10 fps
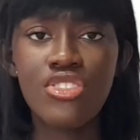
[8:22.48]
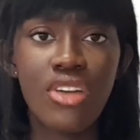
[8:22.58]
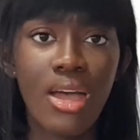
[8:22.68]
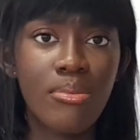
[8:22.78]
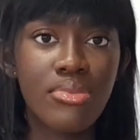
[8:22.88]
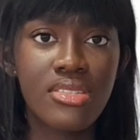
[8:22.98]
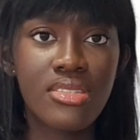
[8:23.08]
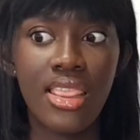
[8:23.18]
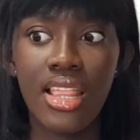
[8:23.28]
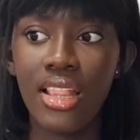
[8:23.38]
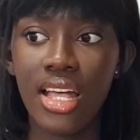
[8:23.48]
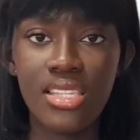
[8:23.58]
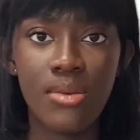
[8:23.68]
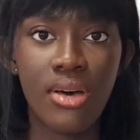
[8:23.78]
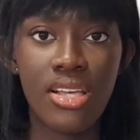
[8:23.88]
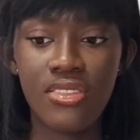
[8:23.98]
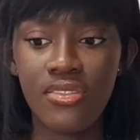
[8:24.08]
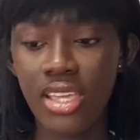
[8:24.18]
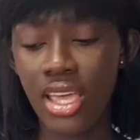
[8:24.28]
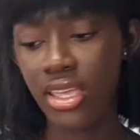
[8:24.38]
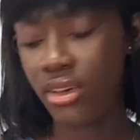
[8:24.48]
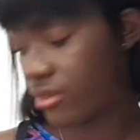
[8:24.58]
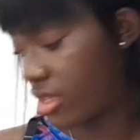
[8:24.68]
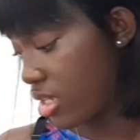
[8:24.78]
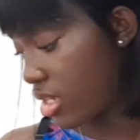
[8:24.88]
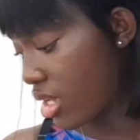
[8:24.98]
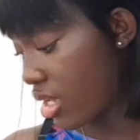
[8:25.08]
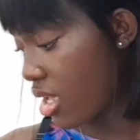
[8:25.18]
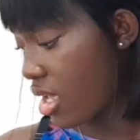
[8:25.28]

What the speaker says: straps the latter part of the year,